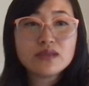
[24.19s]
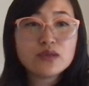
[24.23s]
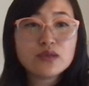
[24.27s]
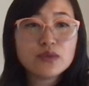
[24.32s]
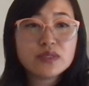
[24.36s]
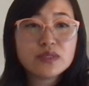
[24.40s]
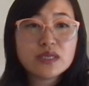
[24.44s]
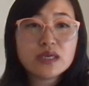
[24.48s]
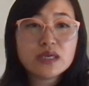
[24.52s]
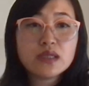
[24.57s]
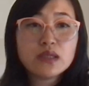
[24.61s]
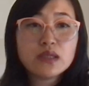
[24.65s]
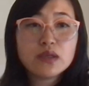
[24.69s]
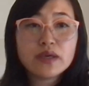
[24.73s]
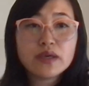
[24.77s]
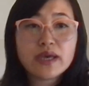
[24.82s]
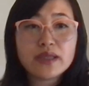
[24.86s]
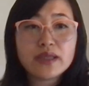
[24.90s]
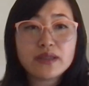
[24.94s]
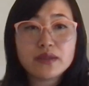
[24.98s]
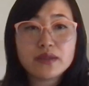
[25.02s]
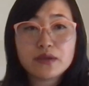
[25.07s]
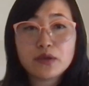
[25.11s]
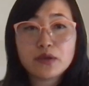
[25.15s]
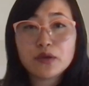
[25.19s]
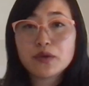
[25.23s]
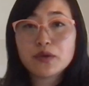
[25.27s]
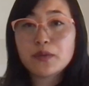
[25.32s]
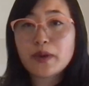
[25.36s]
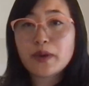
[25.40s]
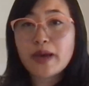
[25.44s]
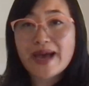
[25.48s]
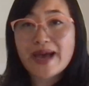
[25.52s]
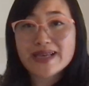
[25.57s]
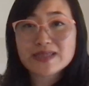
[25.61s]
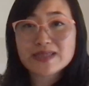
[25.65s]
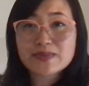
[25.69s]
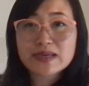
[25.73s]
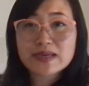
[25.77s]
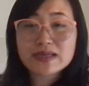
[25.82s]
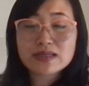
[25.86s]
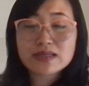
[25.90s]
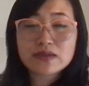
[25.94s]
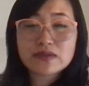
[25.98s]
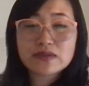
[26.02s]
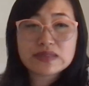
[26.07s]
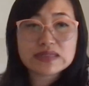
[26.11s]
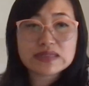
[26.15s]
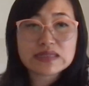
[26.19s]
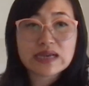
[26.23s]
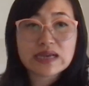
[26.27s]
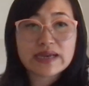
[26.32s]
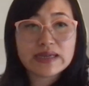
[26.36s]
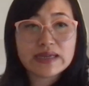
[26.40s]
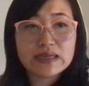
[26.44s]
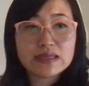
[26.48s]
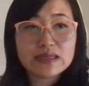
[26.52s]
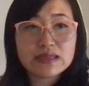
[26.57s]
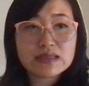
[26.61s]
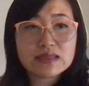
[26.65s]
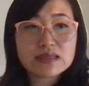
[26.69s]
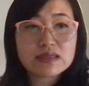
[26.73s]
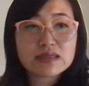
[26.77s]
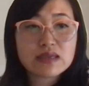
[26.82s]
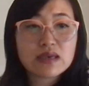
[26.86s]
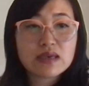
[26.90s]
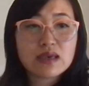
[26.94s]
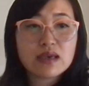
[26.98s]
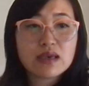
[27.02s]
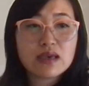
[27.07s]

So we'll take a look at the notable aspects of this guidance.